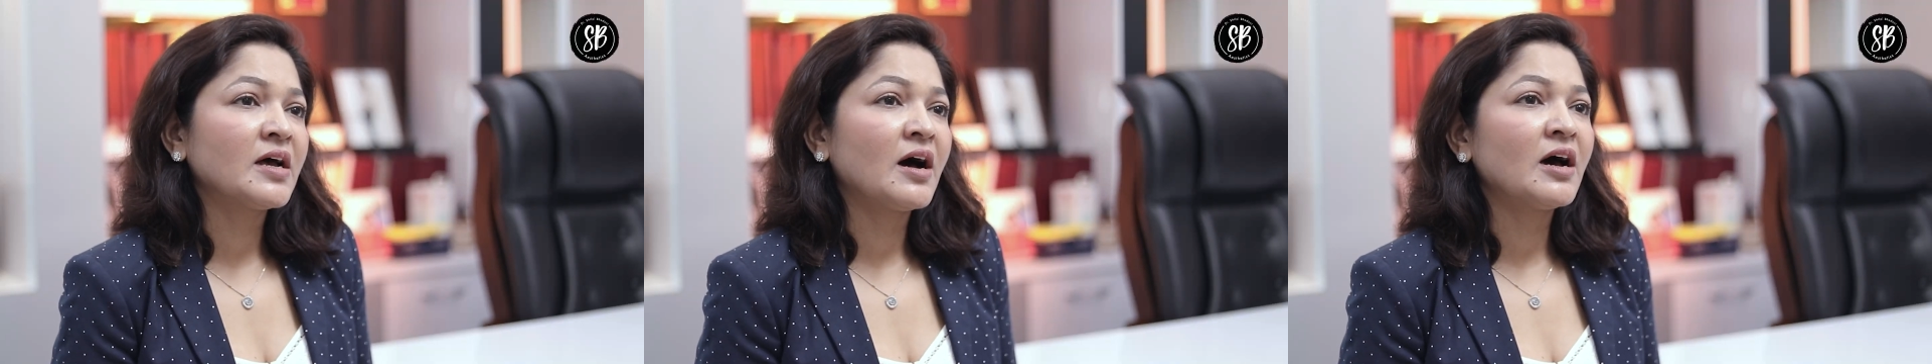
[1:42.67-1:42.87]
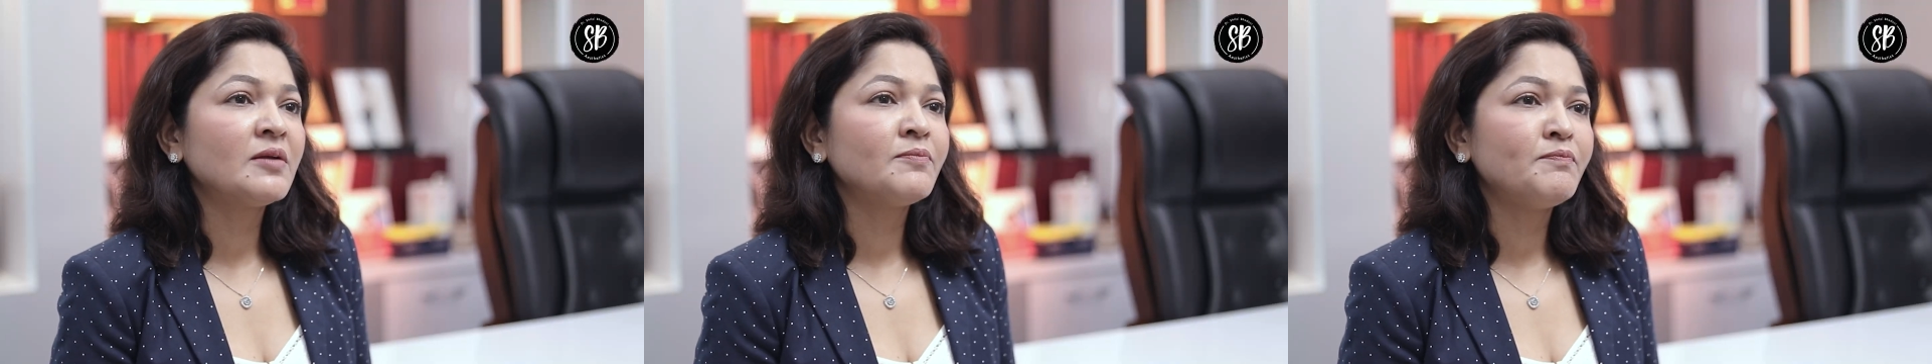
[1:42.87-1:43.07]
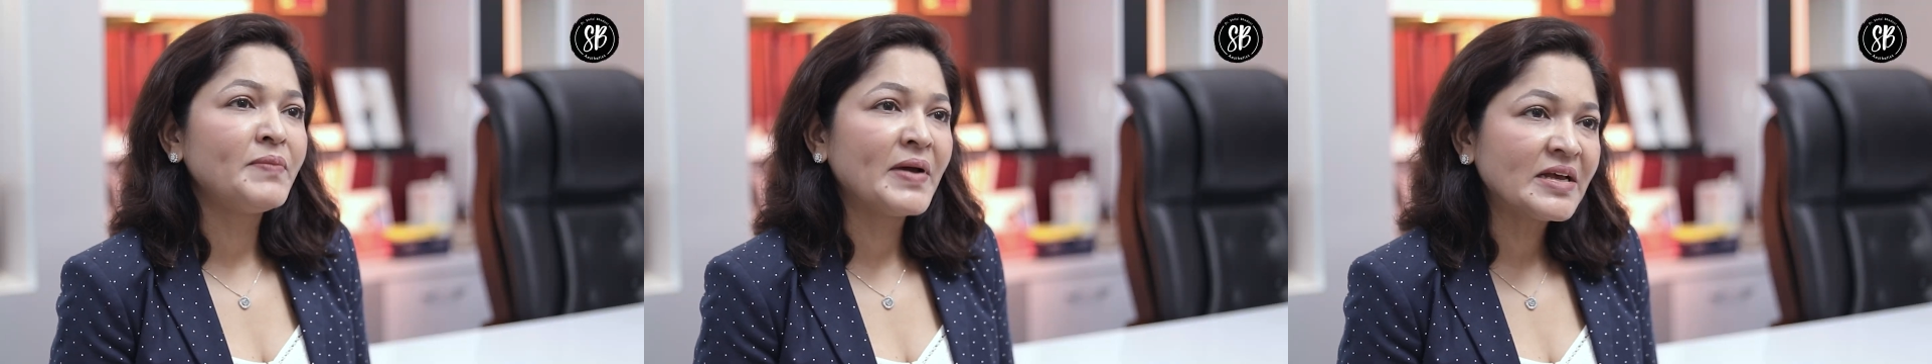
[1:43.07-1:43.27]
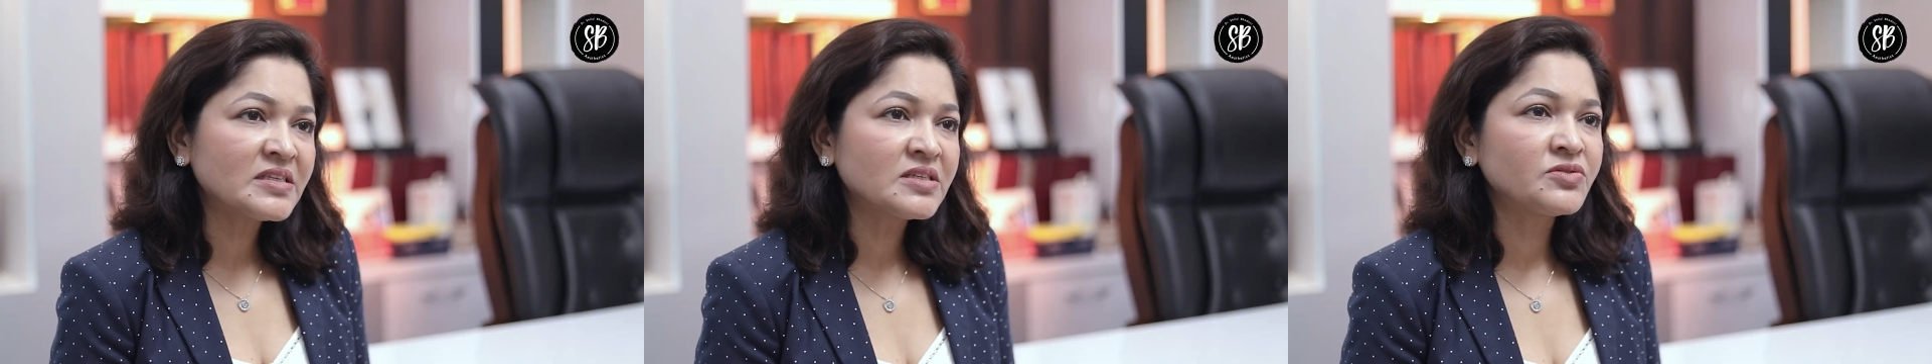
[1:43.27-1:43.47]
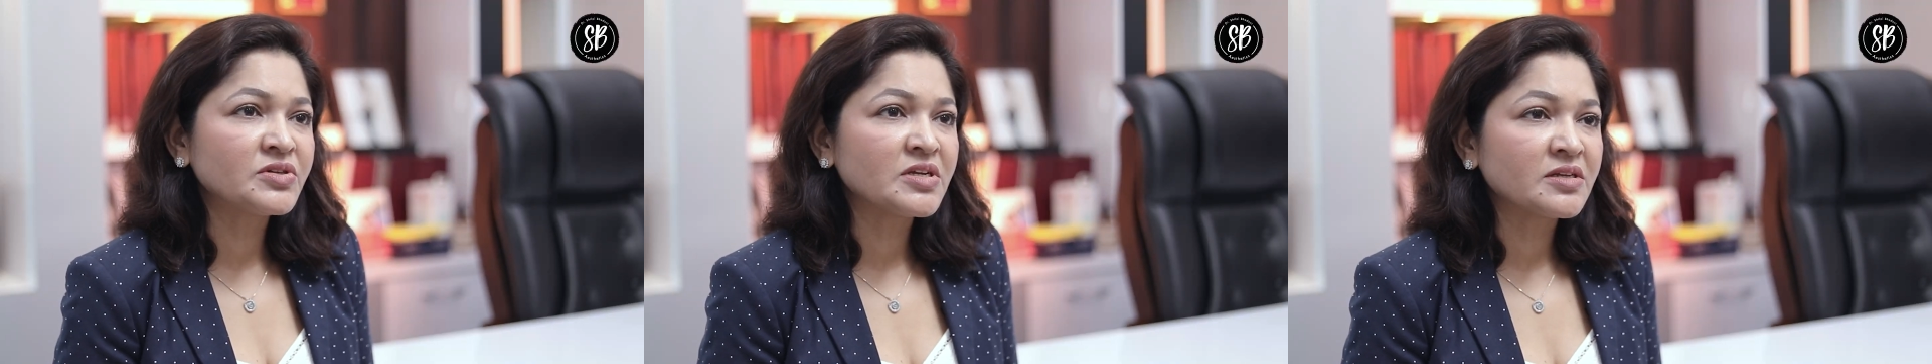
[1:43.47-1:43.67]
are
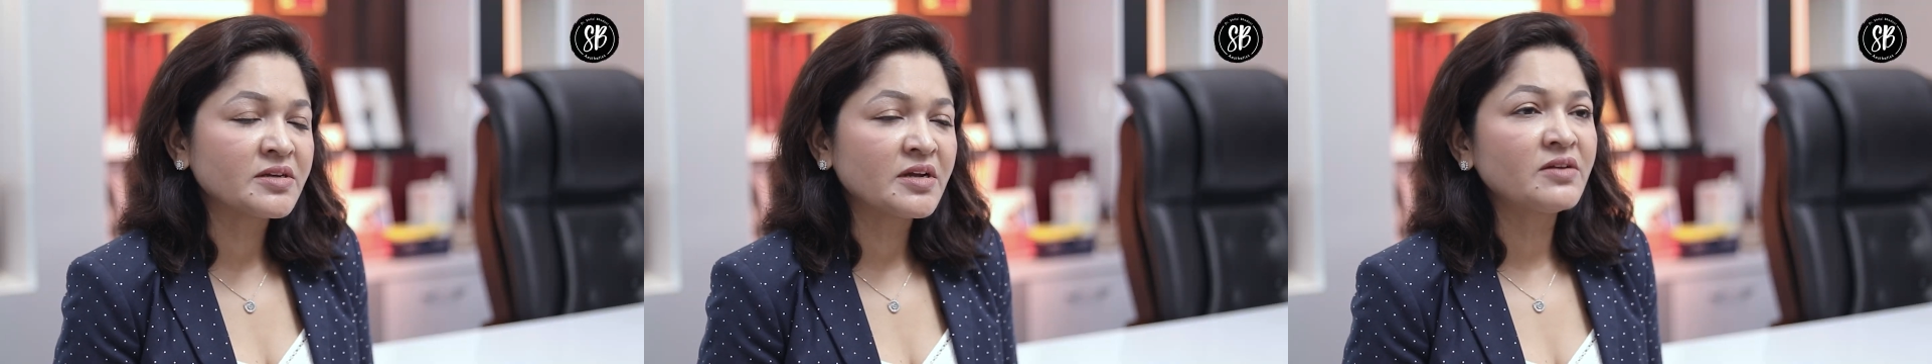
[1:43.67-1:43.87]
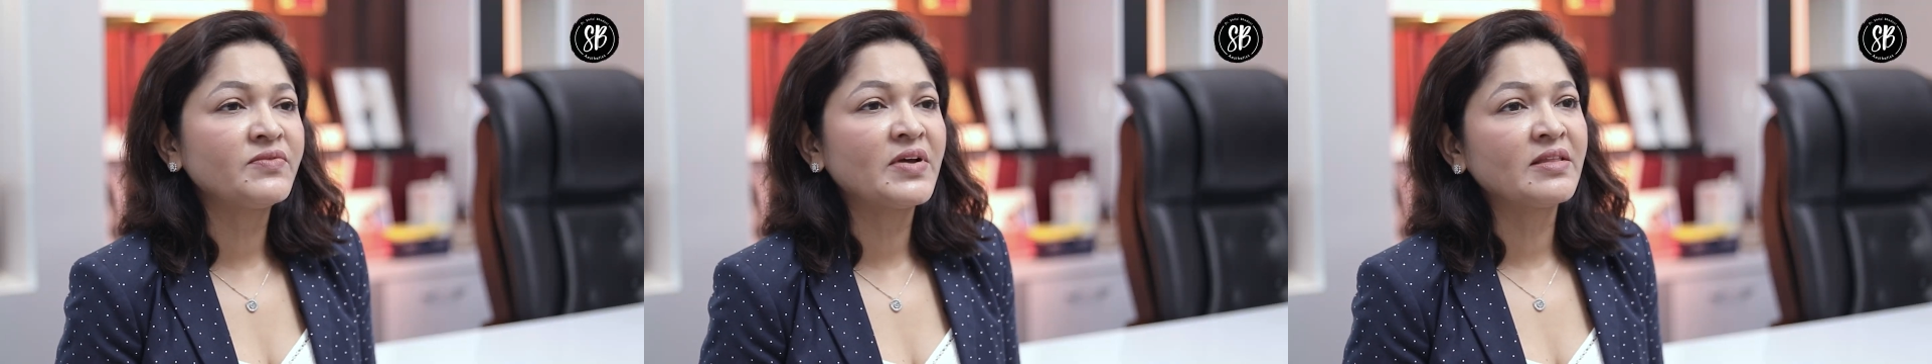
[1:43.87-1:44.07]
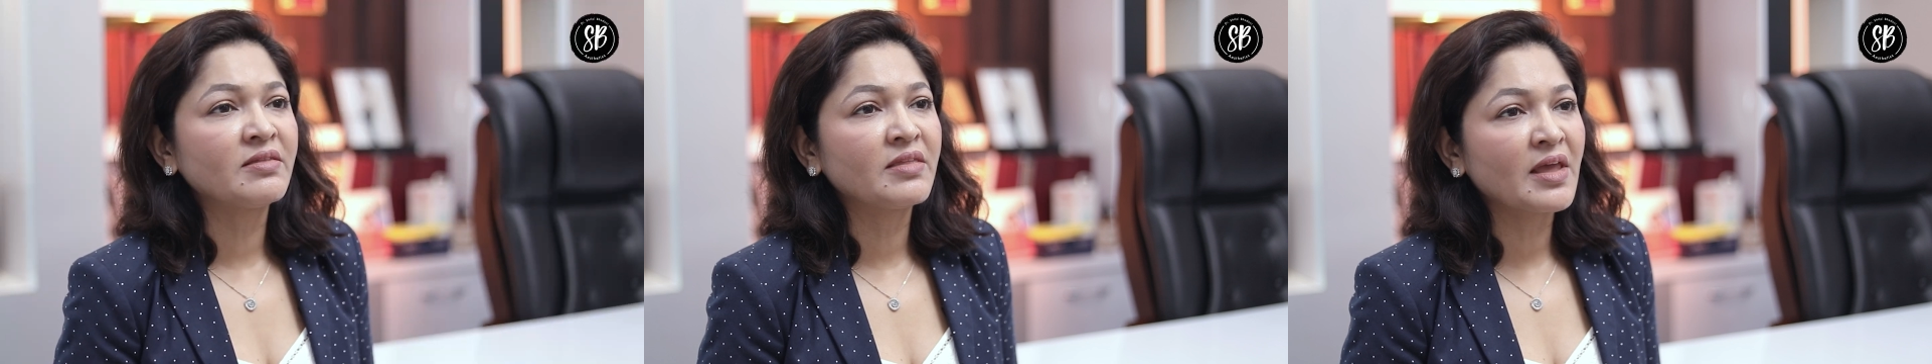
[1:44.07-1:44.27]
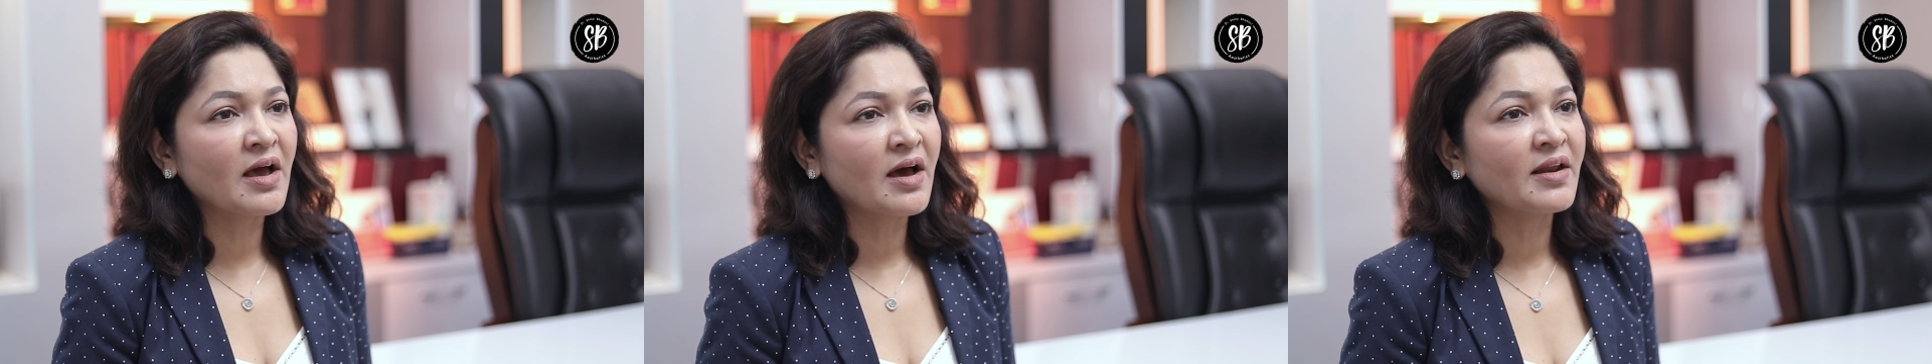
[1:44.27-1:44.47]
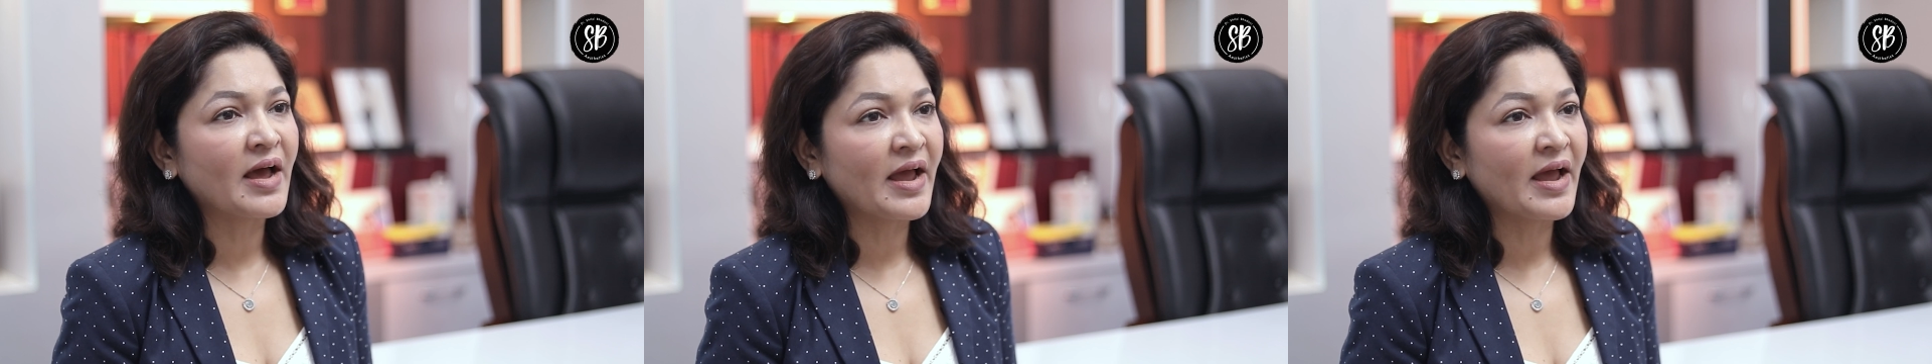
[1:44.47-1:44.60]
best treated when they are